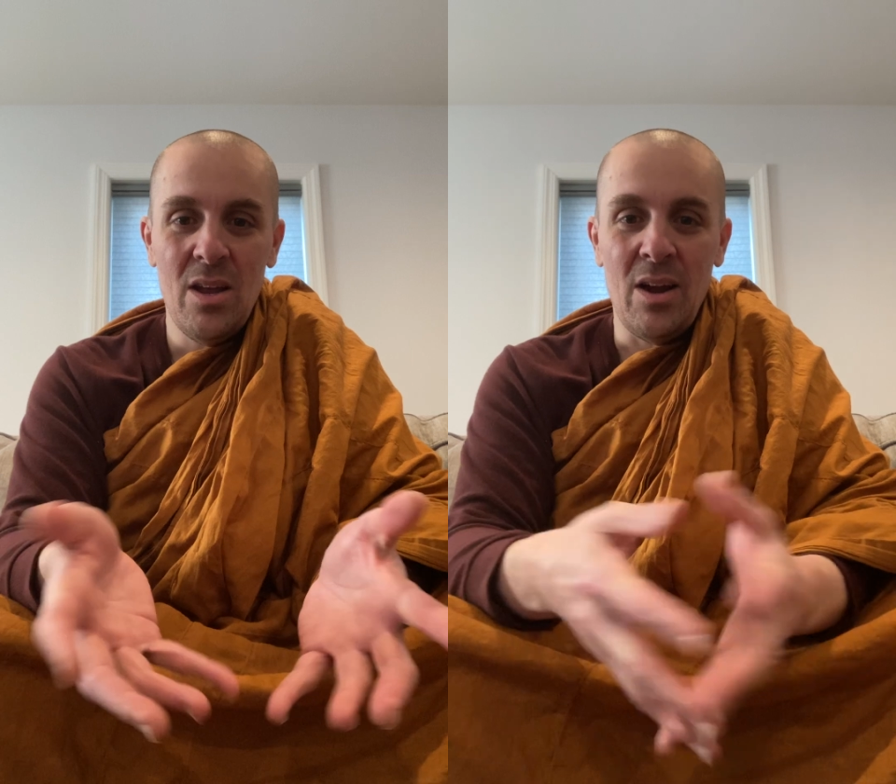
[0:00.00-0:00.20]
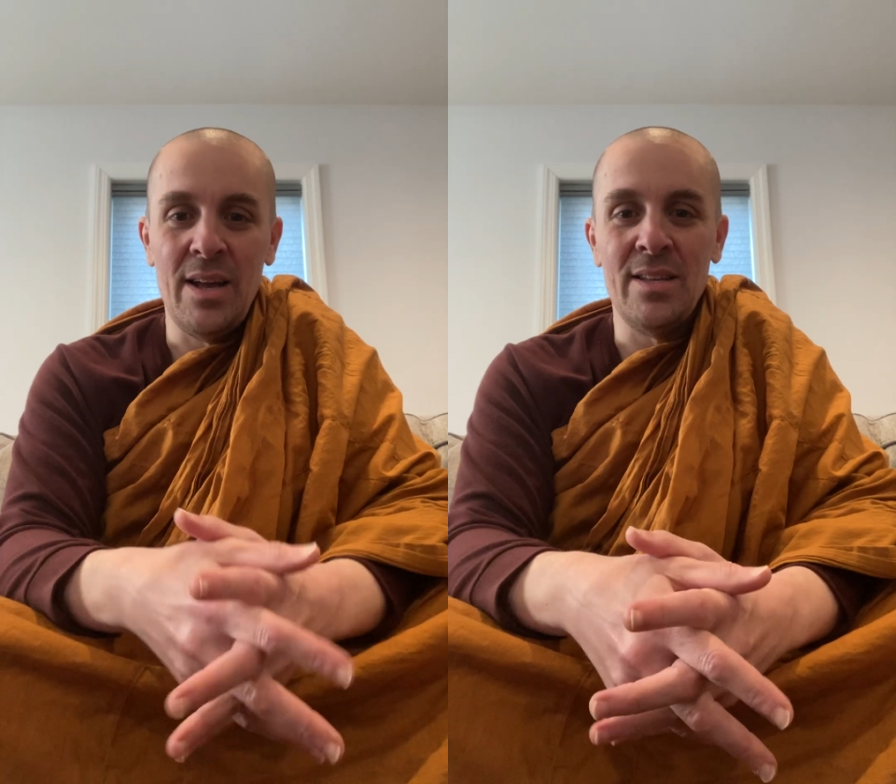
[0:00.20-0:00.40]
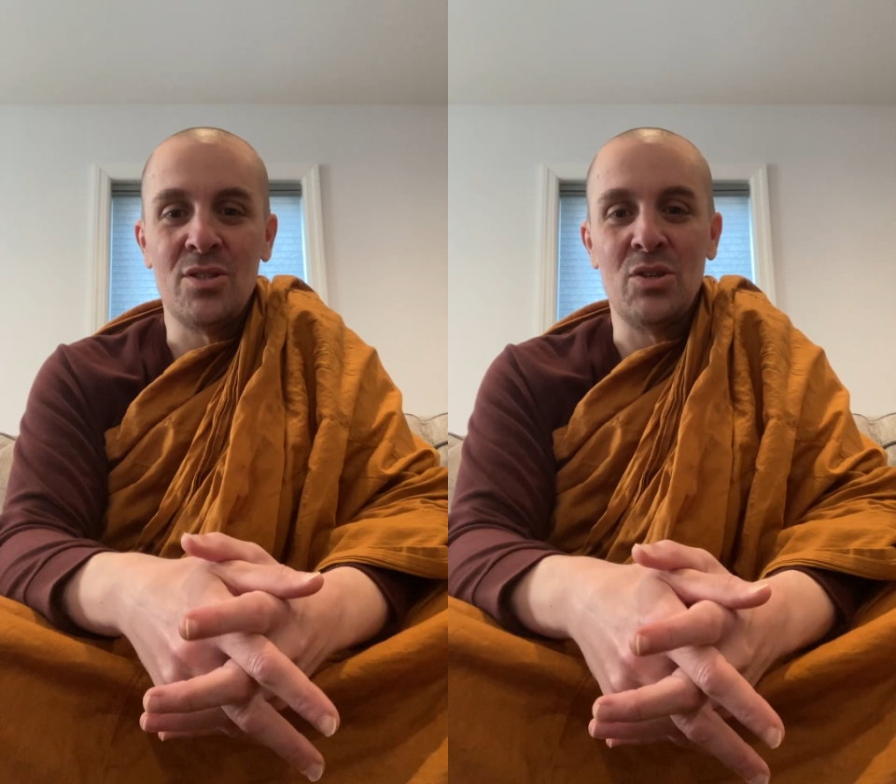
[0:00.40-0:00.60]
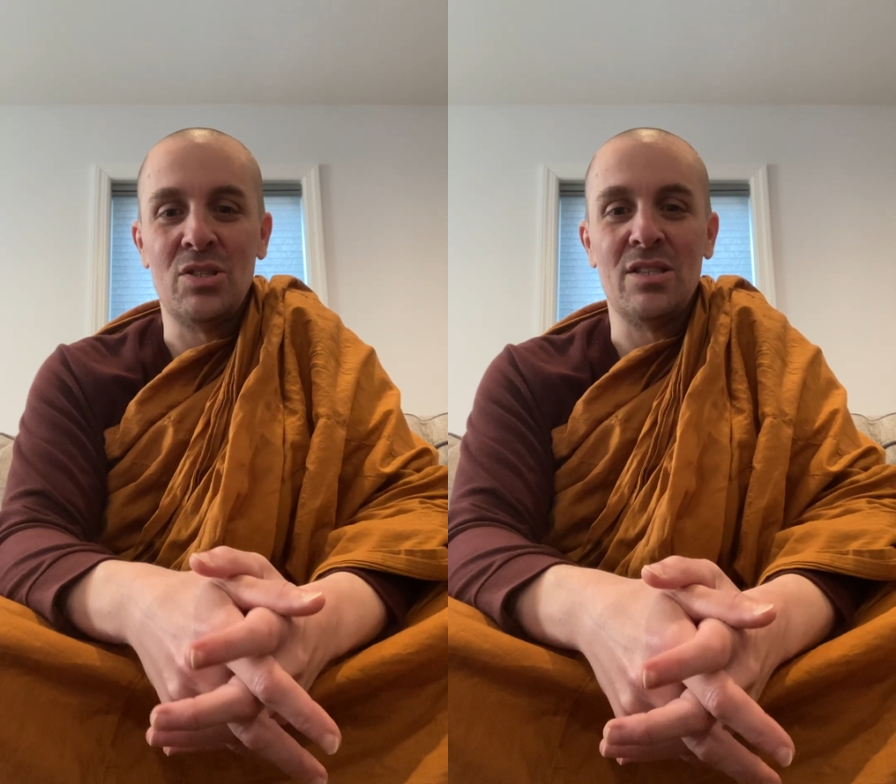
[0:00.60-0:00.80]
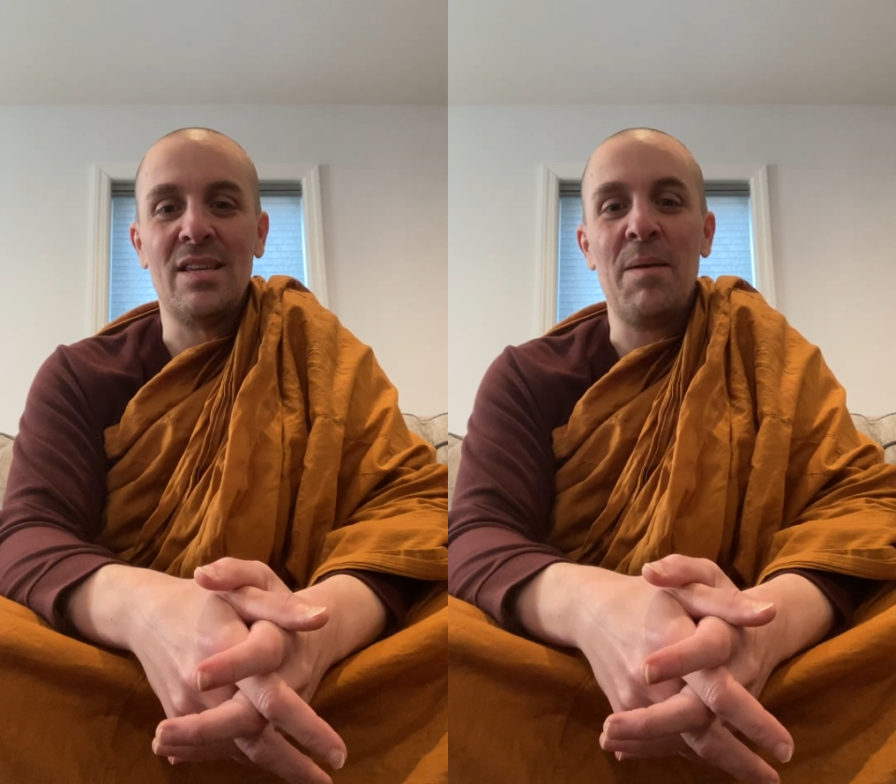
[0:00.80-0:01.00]
right? And so it's
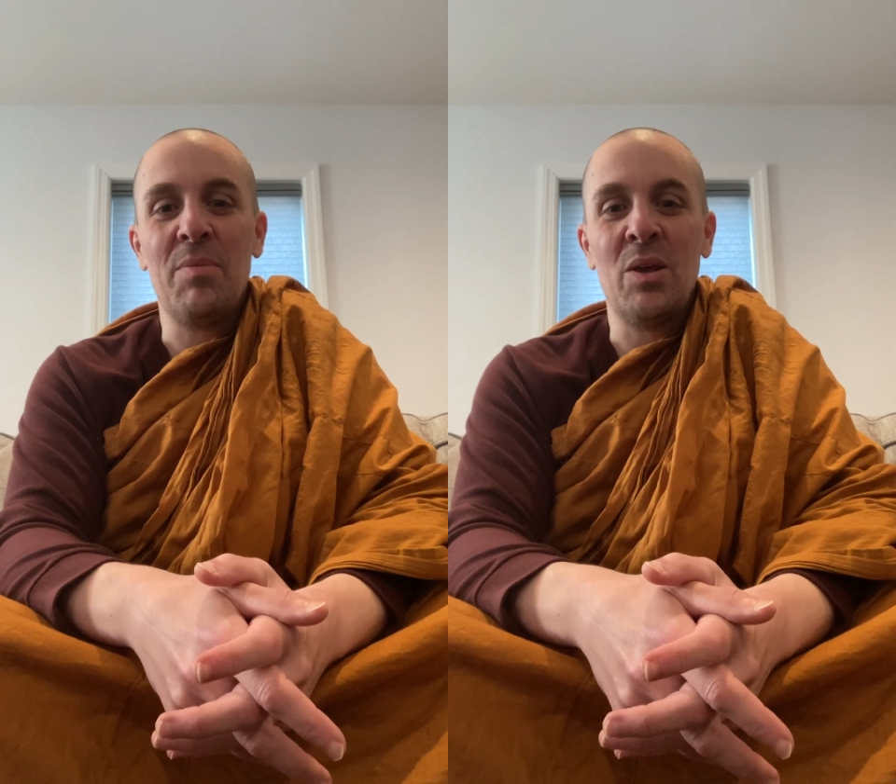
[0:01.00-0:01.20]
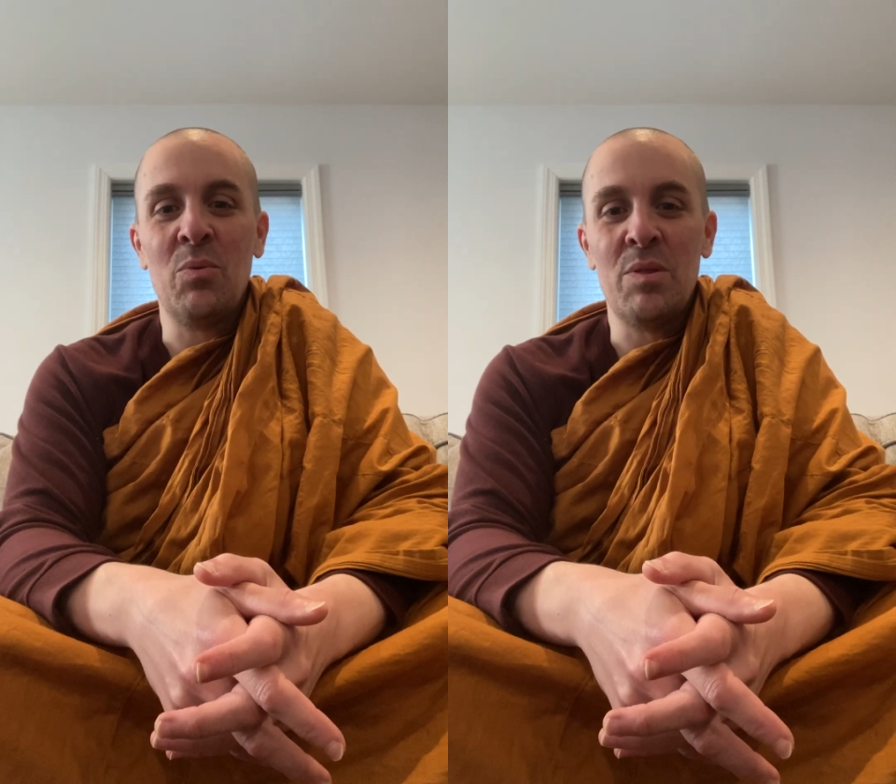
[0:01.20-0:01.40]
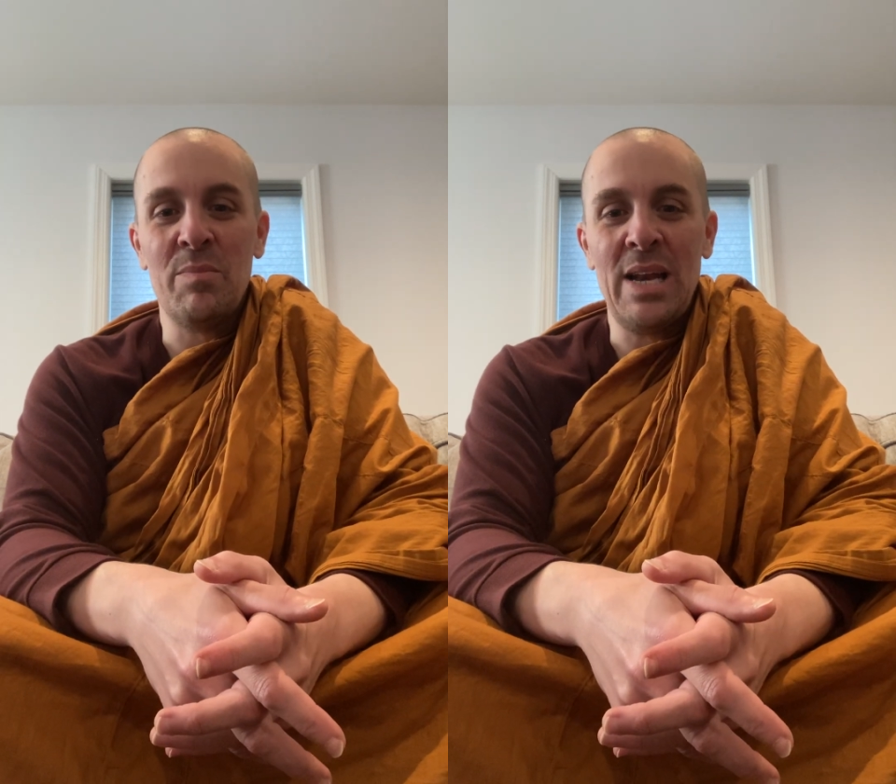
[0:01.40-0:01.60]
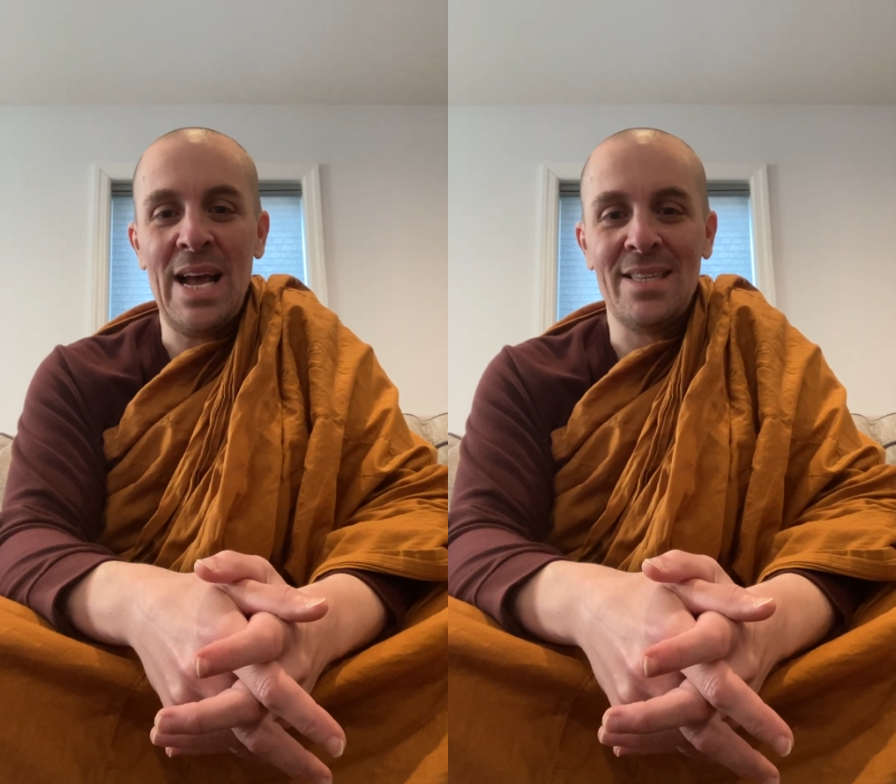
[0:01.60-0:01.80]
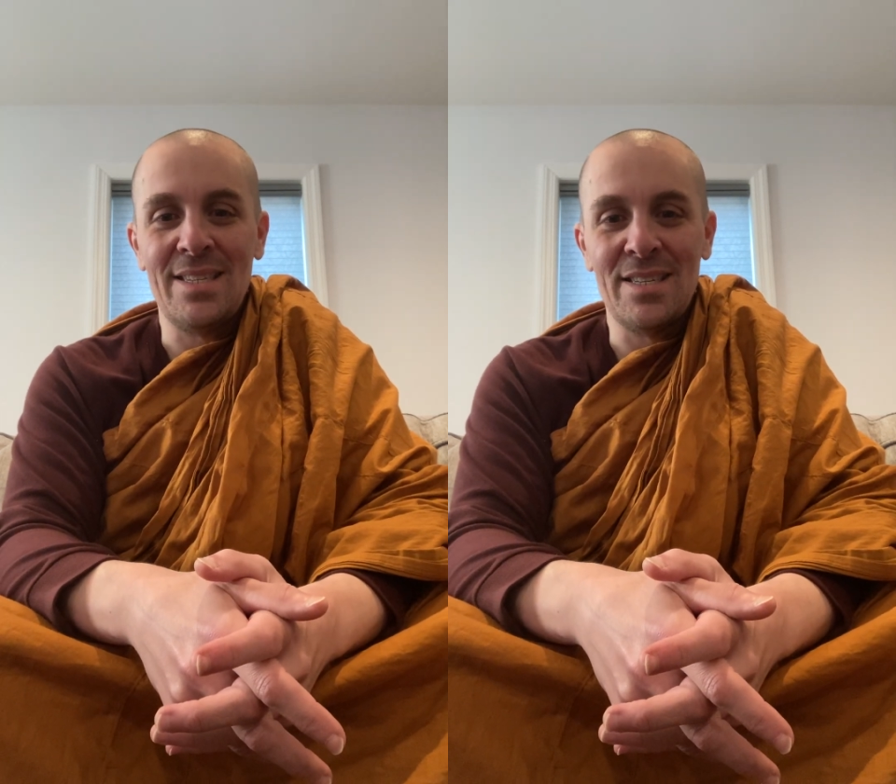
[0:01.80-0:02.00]
the same thing with
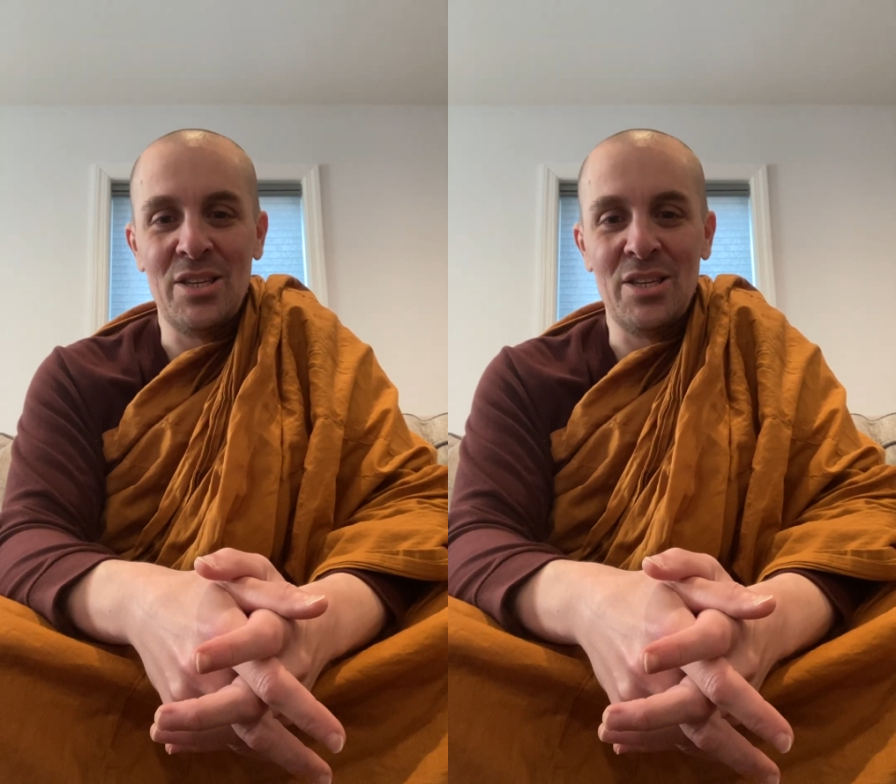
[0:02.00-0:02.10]
monastics.